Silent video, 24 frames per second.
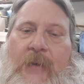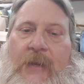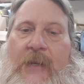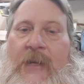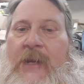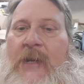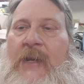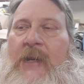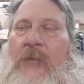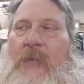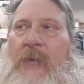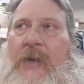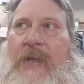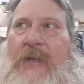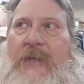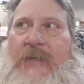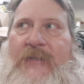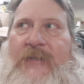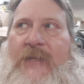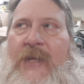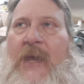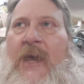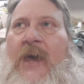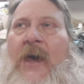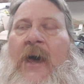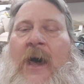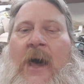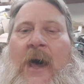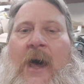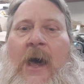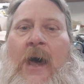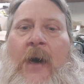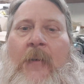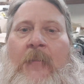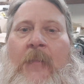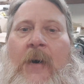But anyways,
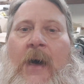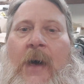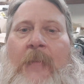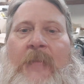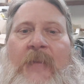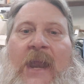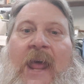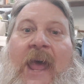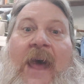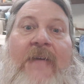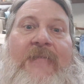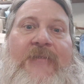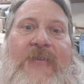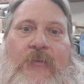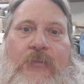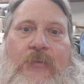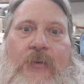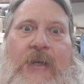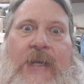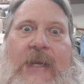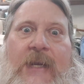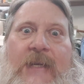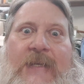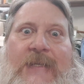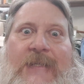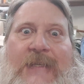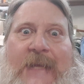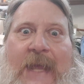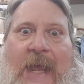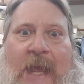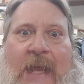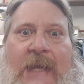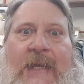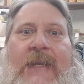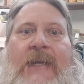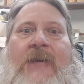I'm gonna have to
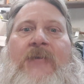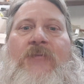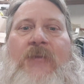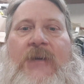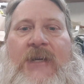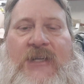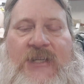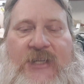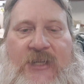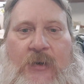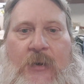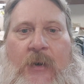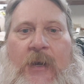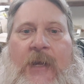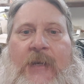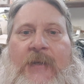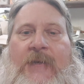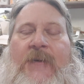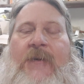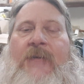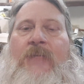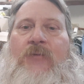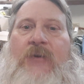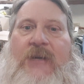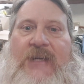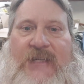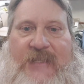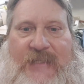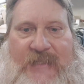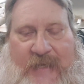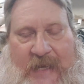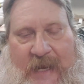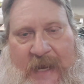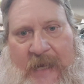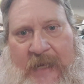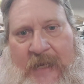re-sand it, redo it,
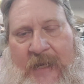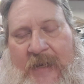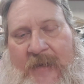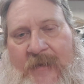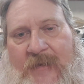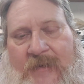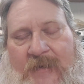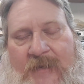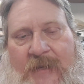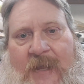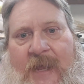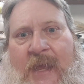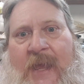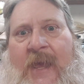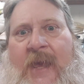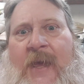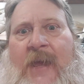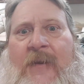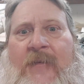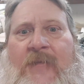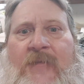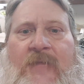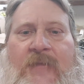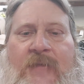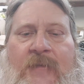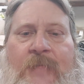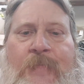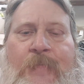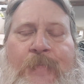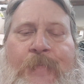restain it, and